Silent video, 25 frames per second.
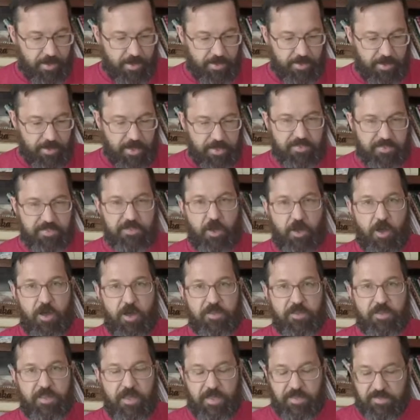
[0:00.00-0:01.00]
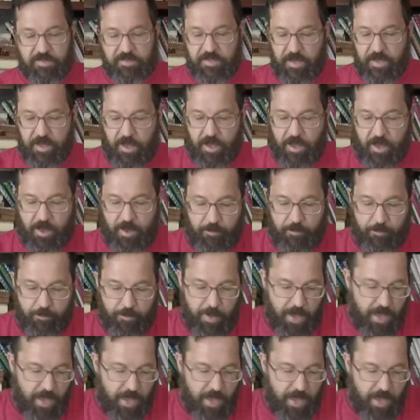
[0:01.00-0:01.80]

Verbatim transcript: I, I saw that uh,